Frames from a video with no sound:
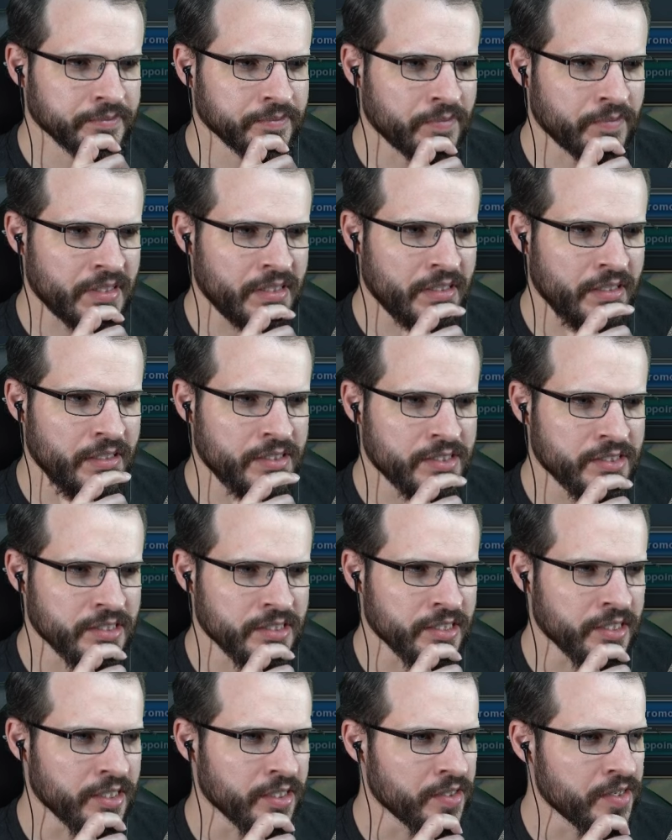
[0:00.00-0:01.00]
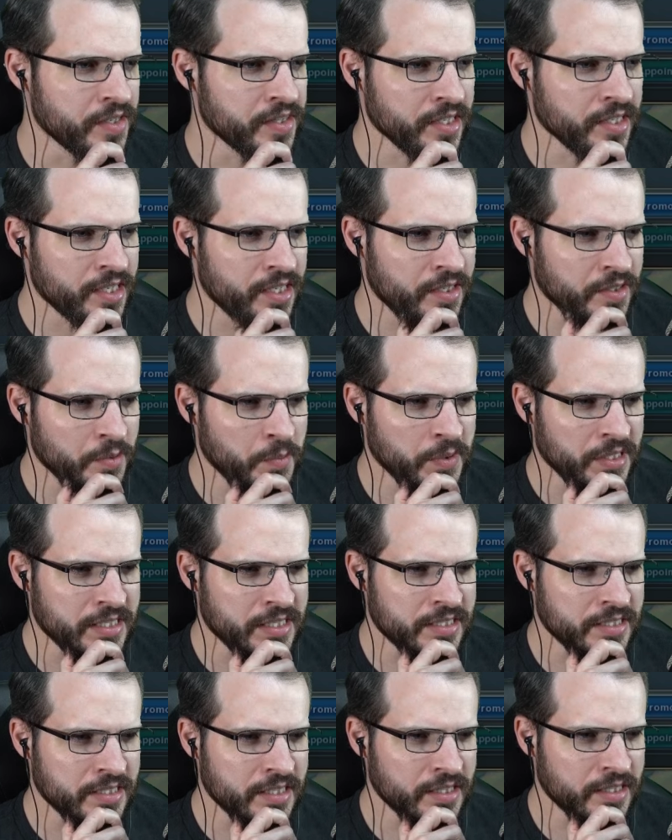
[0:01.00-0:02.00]
Let's see here. Anything here that we can
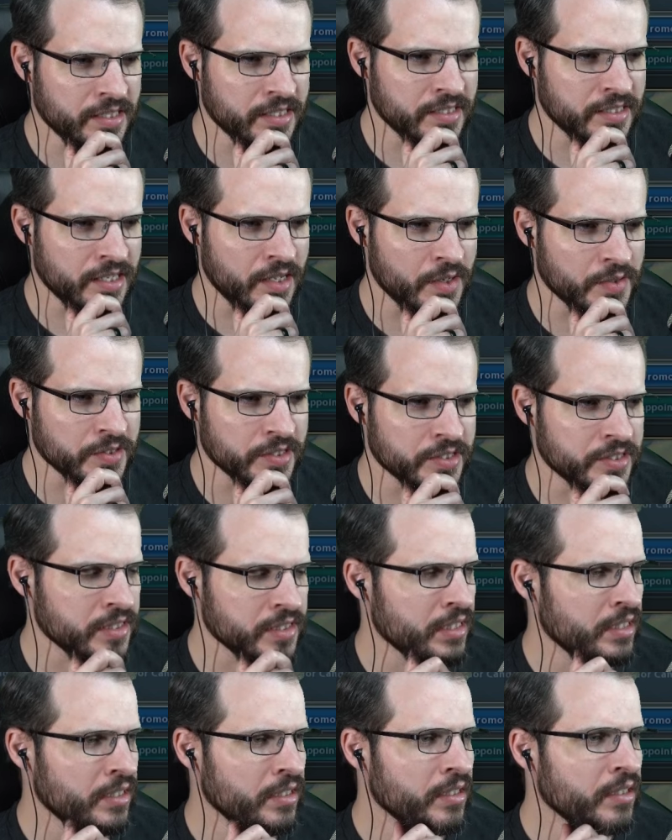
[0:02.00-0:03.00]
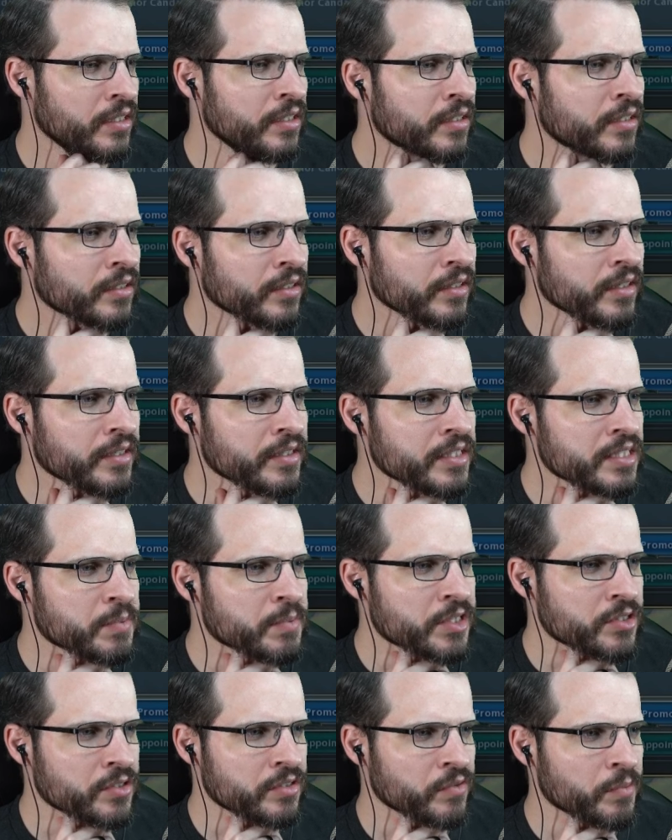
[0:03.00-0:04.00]
see that tells us any
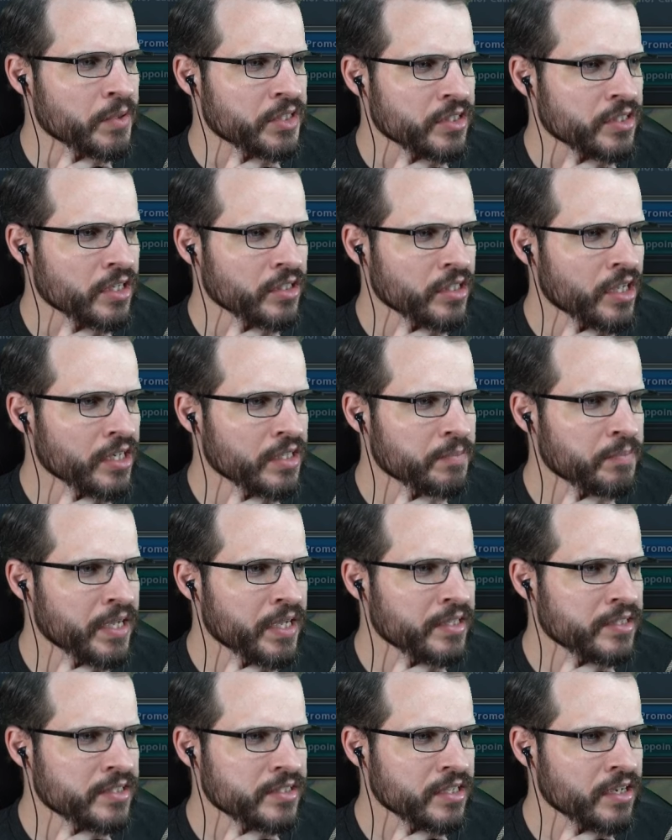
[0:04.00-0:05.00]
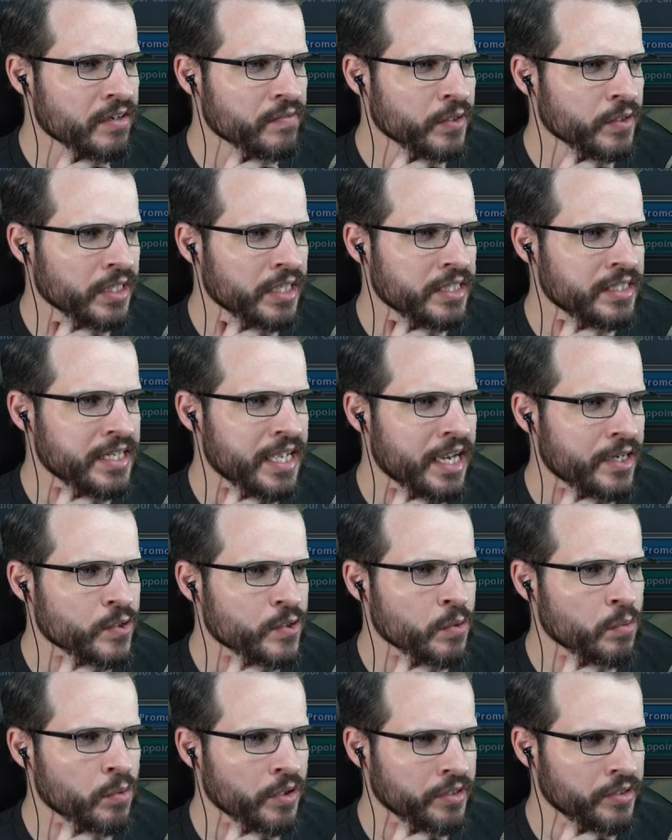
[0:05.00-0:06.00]
special information? Unlocked by discovering a natural
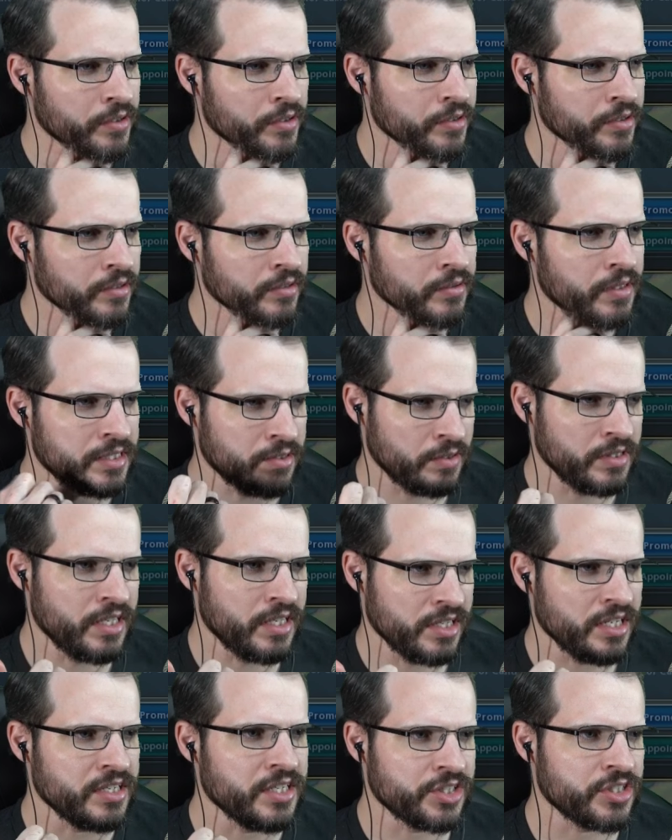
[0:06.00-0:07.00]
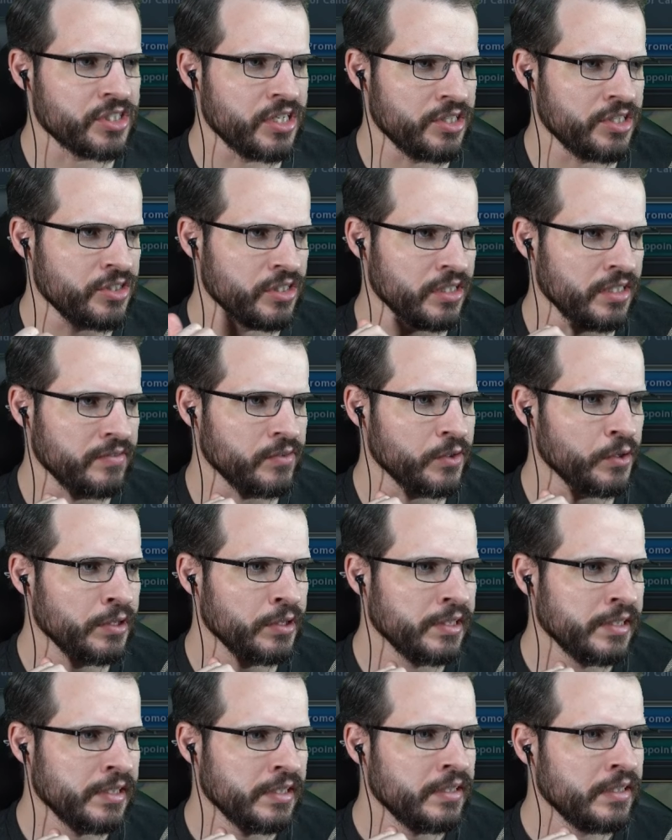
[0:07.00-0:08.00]
wonder. That's an initiation level.
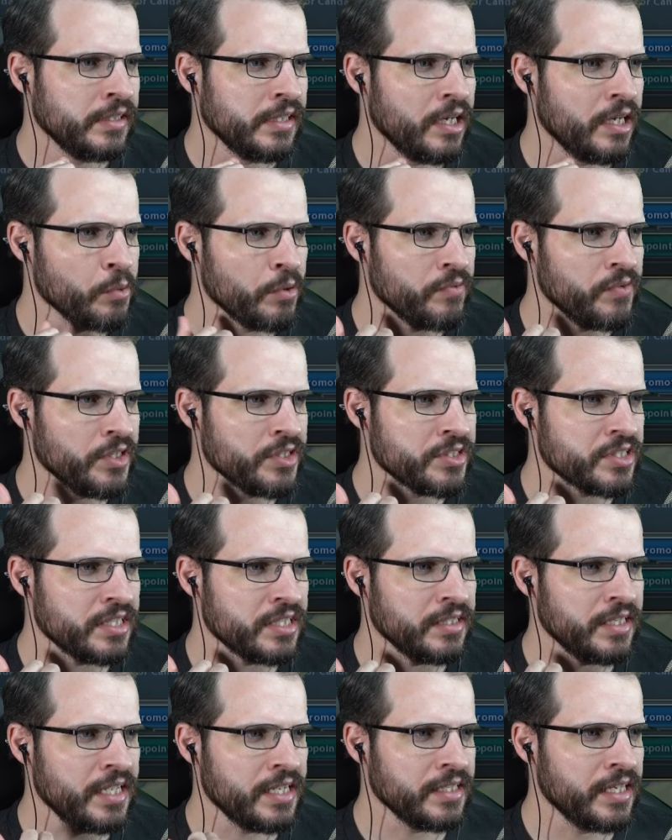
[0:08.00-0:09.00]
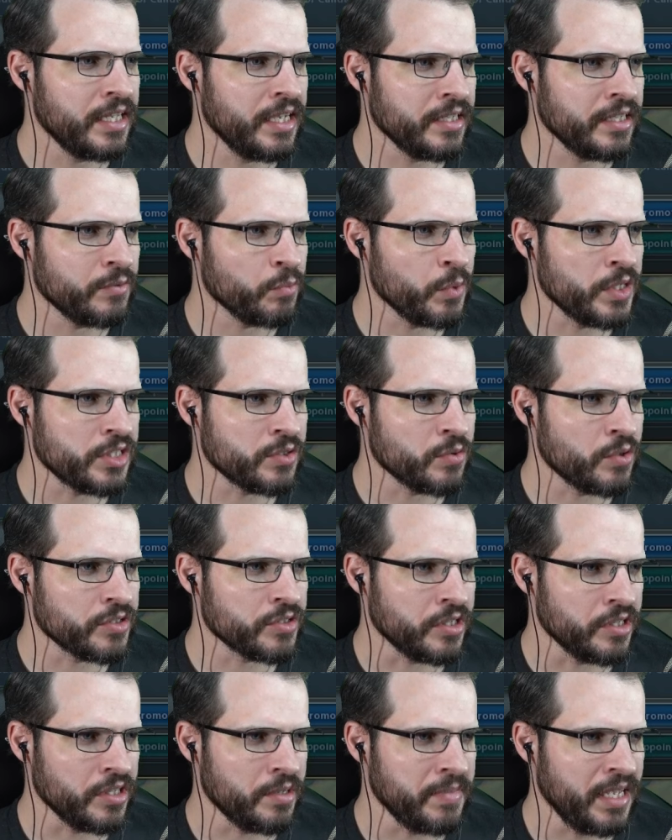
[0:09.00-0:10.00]
Reveals the Leyline resource
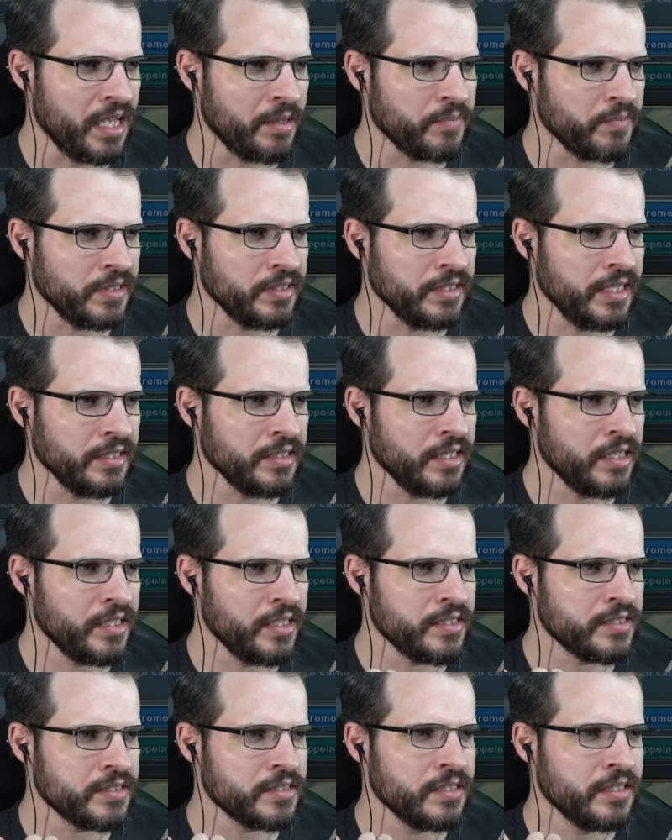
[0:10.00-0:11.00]
on the map. Leylines